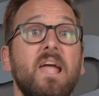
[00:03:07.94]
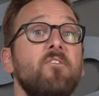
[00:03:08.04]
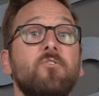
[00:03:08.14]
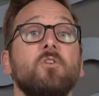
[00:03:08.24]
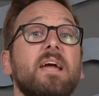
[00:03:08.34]
Hey,
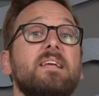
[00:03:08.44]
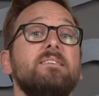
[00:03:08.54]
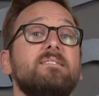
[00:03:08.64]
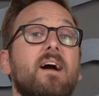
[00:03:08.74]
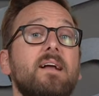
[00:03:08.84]
if you're liking
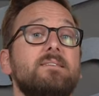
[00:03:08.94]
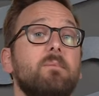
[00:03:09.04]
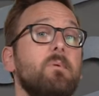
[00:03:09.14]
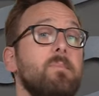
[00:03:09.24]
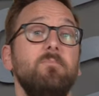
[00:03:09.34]
this
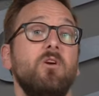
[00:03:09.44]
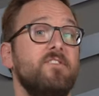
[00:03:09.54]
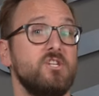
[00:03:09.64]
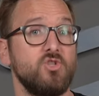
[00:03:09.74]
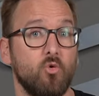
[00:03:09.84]
content, but maybe you have
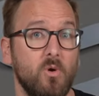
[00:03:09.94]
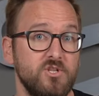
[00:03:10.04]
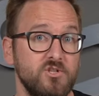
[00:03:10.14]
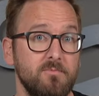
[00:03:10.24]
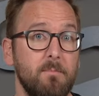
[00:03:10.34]
additional
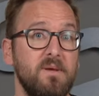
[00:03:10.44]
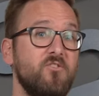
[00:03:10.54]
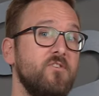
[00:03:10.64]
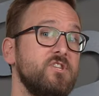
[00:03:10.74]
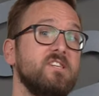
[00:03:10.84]
questions about
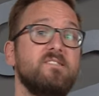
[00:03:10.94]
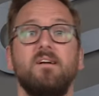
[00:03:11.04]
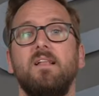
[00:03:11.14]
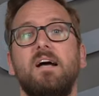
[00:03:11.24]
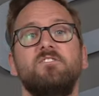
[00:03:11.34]
men's fishing
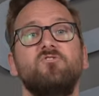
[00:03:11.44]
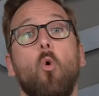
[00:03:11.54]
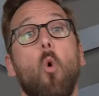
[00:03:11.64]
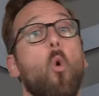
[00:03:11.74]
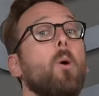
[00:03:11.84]
sunglasses,
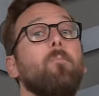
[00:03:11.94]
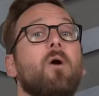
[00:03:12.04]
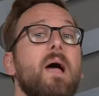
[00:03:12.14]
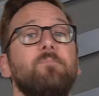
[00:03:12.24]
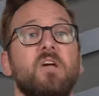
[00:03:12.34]
or
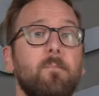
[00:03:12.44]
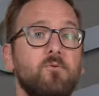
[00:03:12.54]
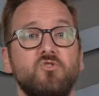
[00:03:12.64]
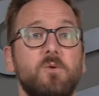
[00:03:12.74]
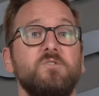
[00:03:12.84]
perhaps you have
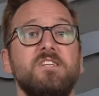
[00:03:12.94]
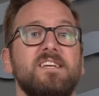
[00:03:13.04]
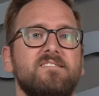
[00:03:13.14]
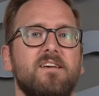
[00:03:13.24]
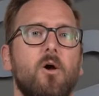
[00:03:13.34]
prescription
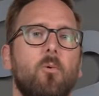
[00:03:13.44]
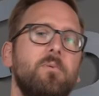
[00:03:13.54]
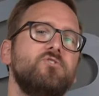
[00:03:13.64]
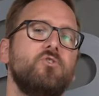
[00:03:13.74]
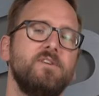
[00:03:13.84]
needs, we'll
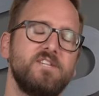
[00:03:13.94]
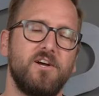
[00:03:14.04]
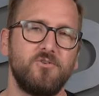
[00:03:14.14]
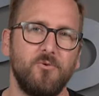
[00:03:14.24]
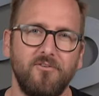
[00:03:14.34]
be sure to reach
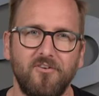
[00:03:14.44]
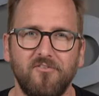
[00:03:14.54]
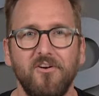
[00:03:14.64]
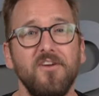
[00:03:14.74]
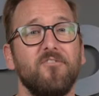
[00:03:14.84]
out to one of our
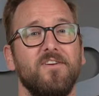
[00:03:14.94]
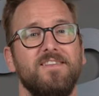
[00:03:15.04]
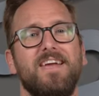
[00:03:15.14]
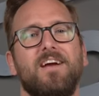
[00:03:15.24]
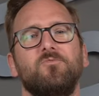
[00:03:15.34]
very
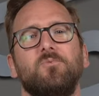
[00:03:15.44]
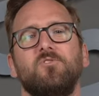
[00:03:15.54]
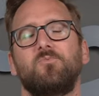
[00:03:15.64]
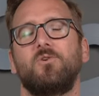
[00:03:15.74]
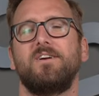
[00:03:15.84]
friendly
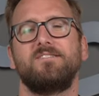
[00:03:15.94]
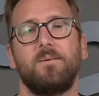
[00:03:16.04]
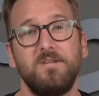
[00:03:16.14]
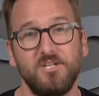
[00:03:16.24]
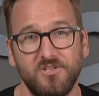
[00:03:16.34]
expert SportRx
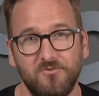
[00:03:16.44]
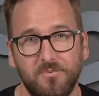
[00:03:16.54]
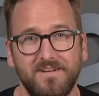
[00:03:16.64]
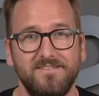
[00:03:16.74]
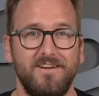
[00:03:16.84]
opticians
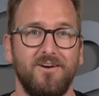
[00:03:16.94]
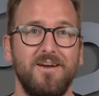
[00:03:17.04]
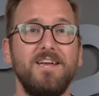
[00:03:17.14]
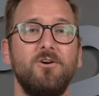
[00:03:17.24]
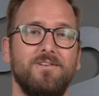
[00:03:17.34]
because they are
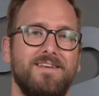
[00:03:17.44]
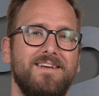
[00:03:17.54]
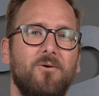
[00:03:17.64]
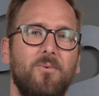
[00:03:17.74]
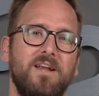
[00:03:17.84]

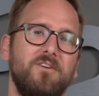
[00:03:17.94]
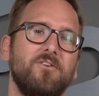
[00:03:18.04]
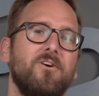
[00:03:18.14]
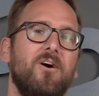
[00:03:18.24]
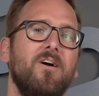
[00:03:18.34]
eagerly awaiting
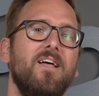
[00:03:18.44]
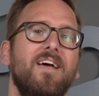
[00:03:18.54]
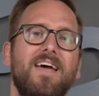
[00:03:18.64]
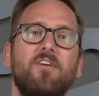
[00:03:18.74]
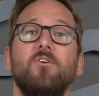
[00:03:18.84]
your call.
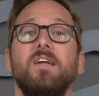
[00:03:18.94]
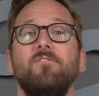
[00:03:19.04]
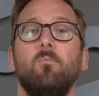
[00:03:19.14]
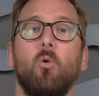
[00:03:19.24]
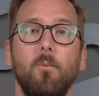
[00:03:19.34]
And for
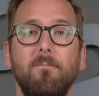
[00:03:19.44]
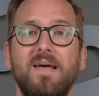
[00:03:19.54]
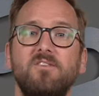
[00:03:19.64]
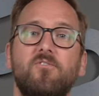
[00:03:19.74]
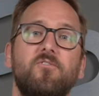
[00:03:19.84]
even more
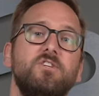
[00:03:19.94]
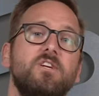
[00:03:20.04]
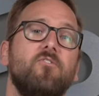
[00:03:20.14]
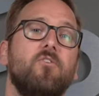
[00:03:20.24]
men's fishing